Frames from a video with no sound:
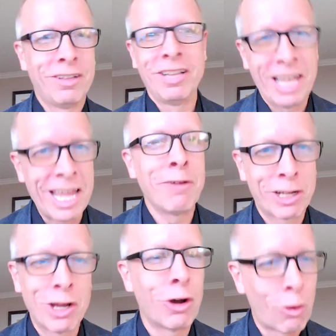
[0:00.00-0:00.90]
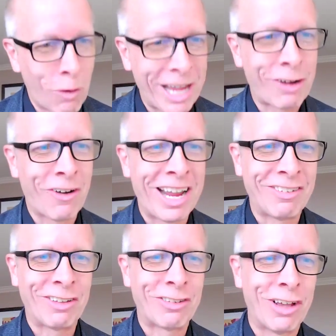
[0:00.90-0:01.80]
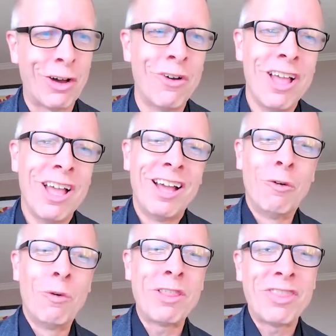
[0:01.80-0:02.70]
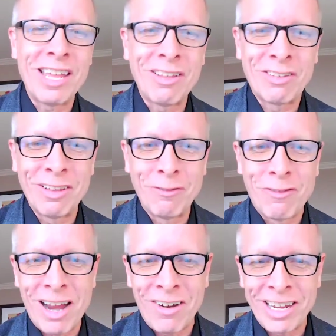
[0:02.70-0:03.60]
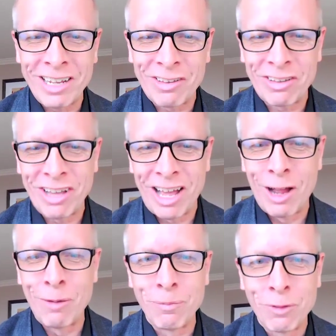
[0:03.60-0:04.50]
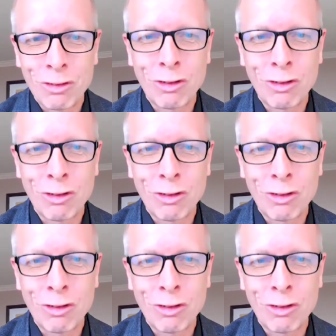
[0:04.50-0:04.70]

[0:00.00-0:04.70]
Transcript: he would go quite crazy. So with these various are